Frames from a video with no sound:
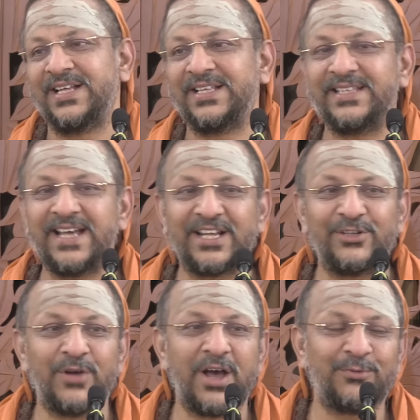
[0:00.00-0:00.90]
There
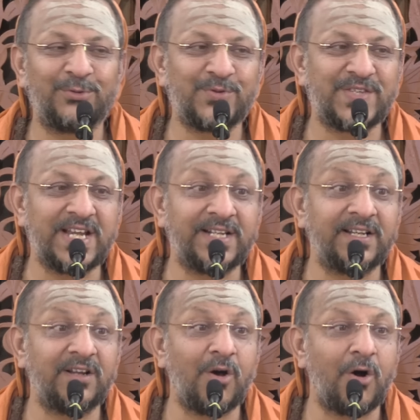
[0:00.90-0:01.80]
you have to
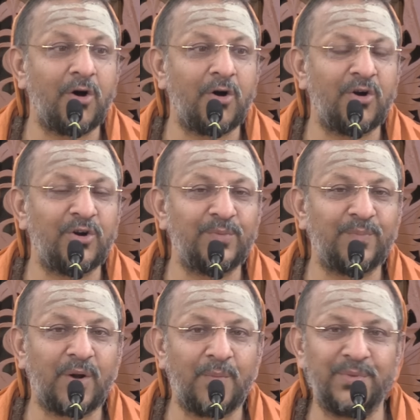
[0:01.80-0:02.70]
settle all
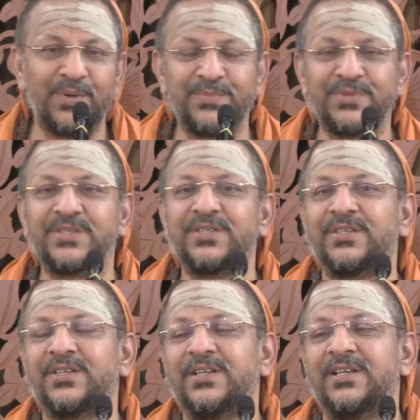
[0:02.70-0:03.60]
problems.
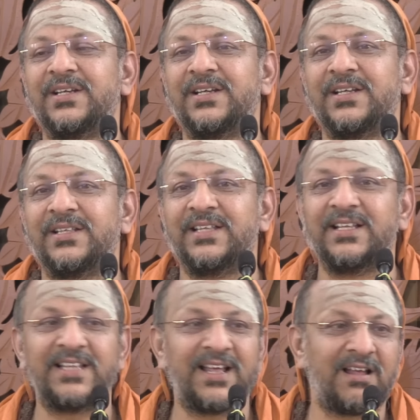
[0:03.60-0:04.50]

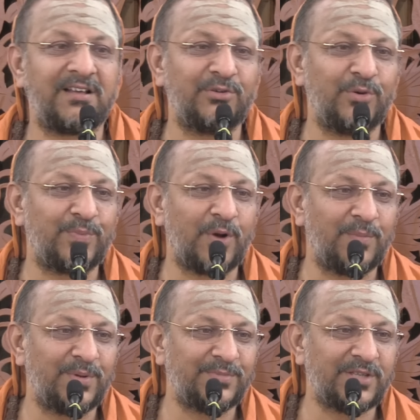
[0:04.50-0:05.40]
Then there are no
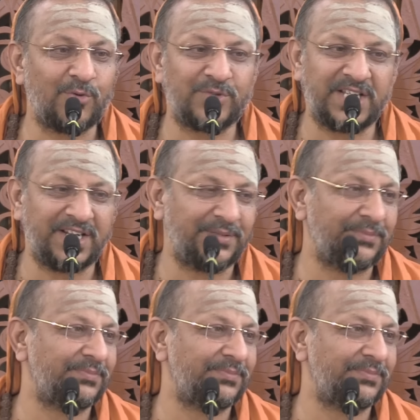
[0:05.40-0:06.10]
problems outside.